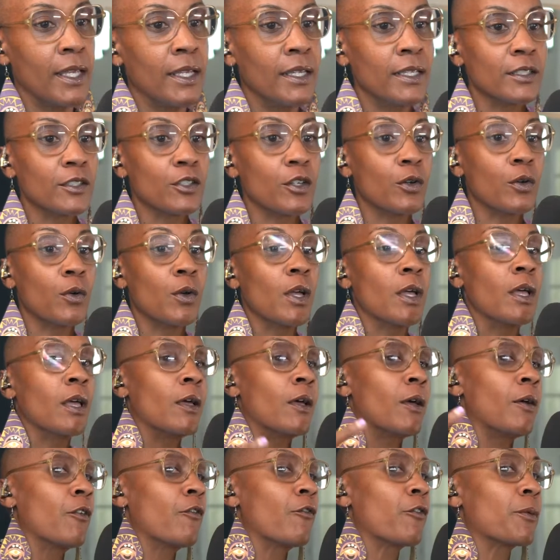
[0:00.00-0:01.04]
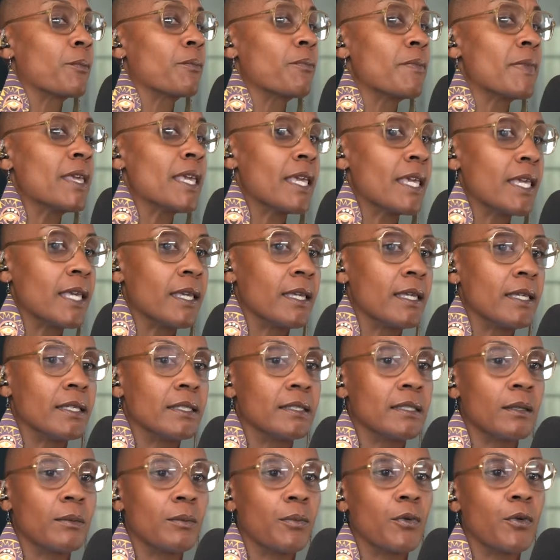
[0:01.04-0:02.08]
So for me,
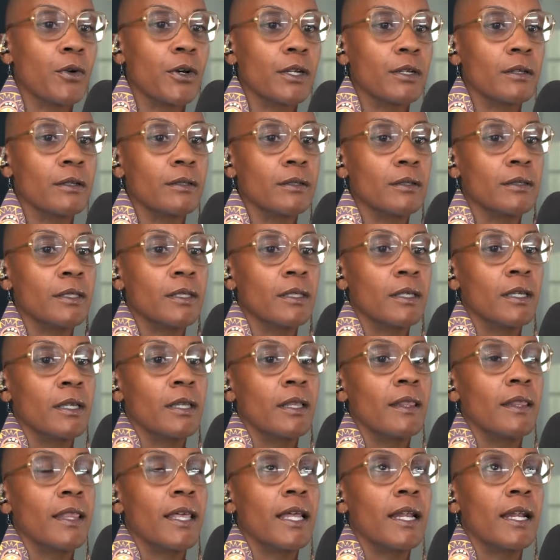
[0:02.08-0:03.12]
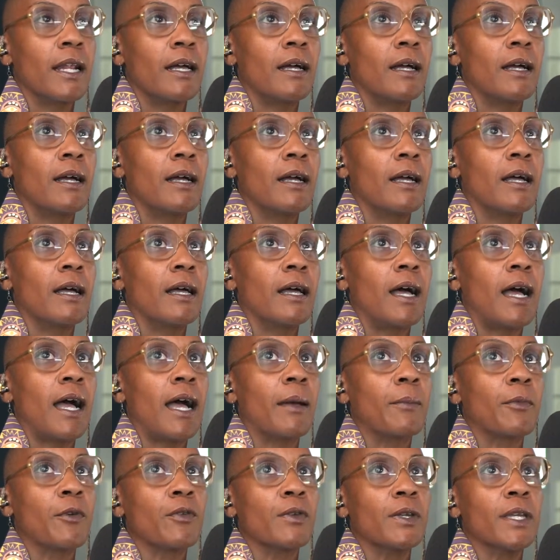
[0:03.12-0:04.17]
it's important that
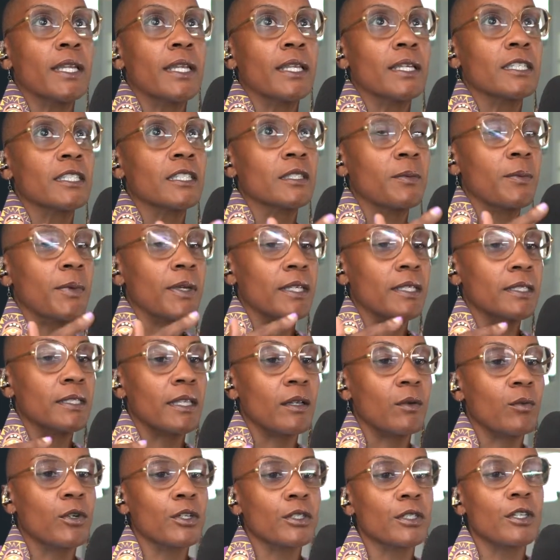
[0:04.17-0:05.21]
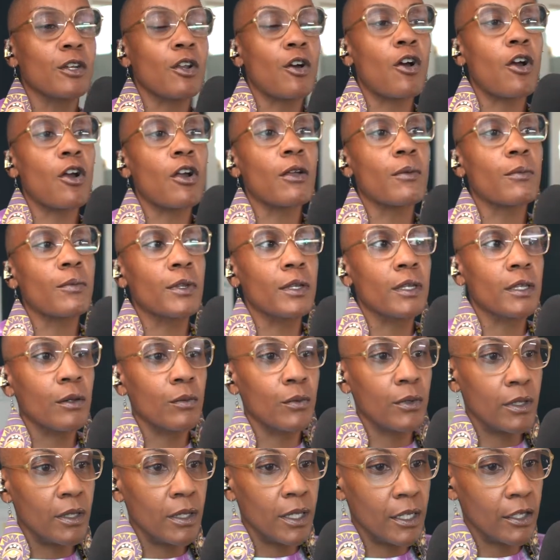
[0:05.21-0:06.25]
I'm creating a space that works in harmony
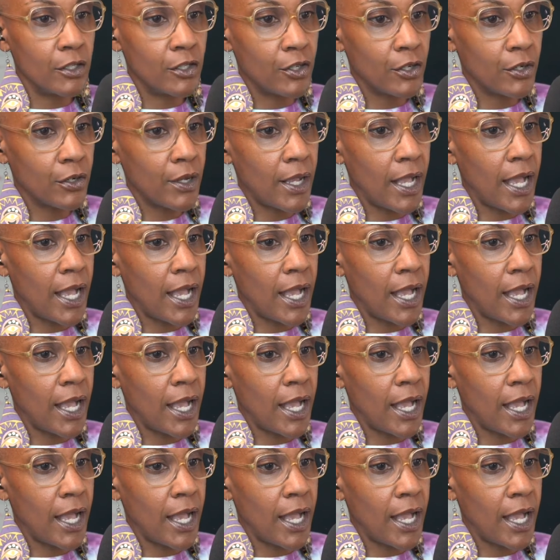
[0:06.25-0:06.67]
with nature.